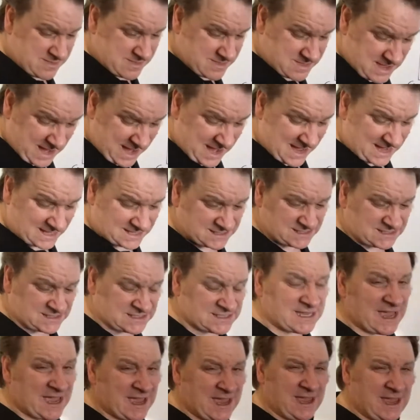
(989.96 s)
dare to
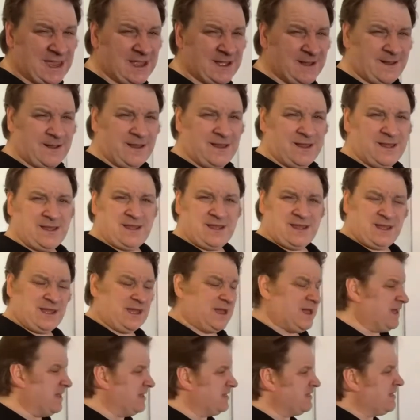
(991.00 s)
say
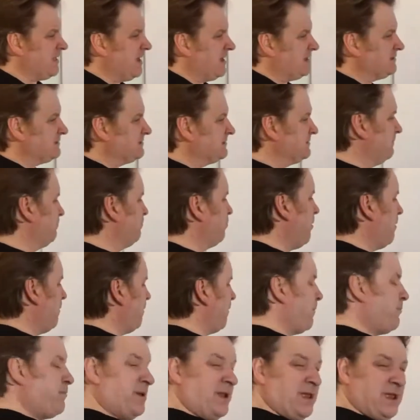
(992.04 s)
that
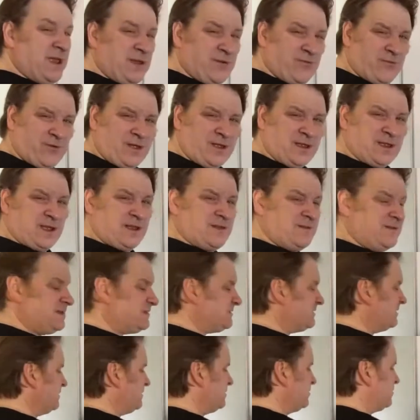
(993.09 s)
probably right, and this is